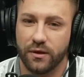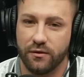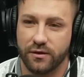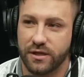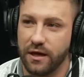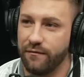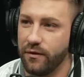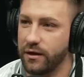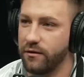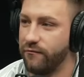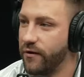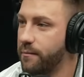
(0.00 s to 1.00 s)
Save like
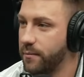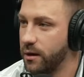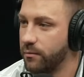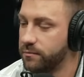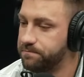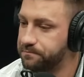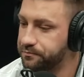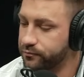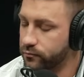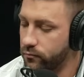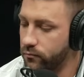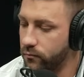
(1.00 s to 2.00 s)
the vet minimum
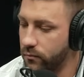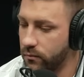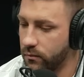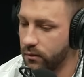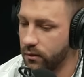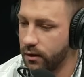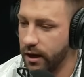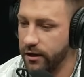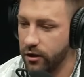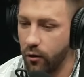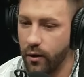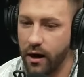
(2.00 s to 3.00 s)
and
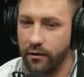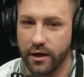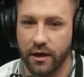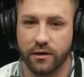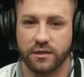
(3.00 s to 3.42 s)
go out and